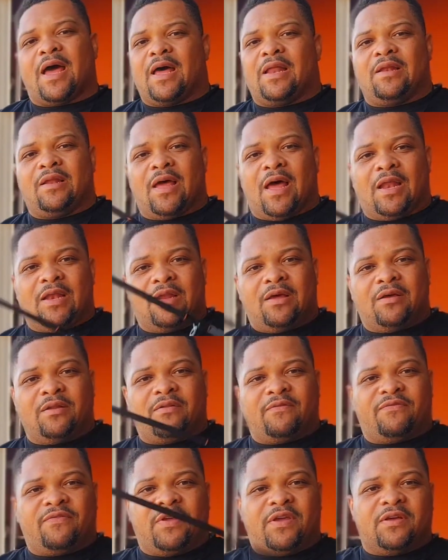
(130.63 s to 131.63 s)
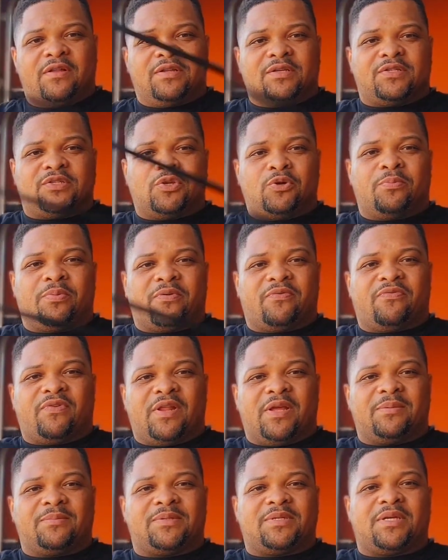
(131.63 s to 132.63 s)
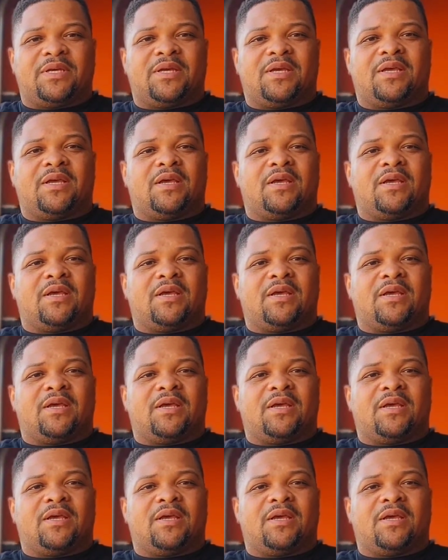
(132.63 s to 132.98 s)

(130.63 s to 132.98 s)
I love the feel. It's super flimsy.